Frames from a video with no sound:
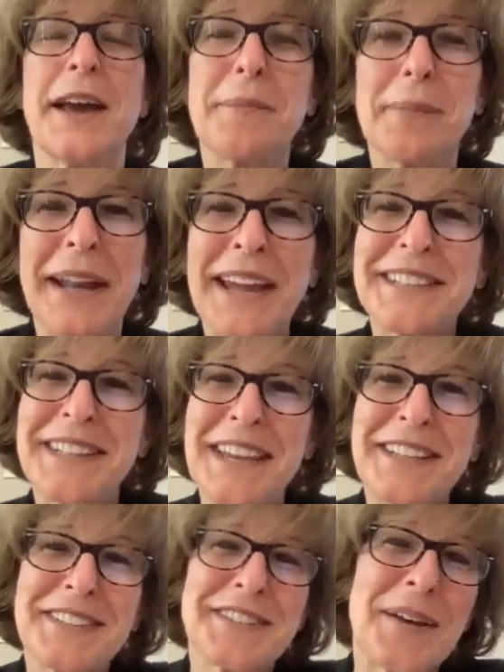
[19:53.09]
But I
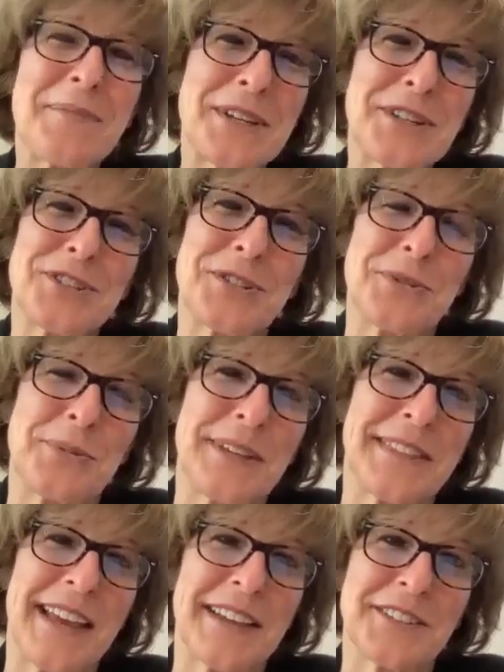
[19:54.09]
take some issue
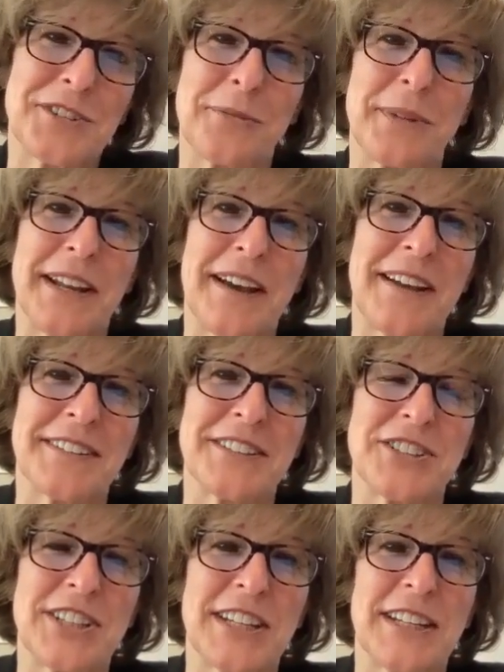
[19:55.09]
with that
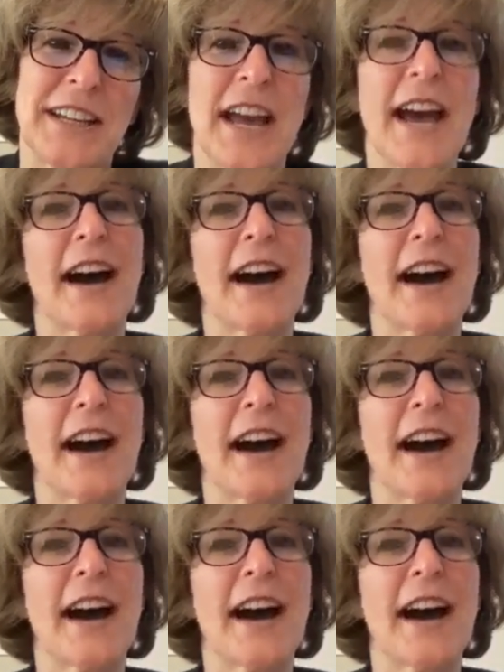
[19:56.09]
terminology.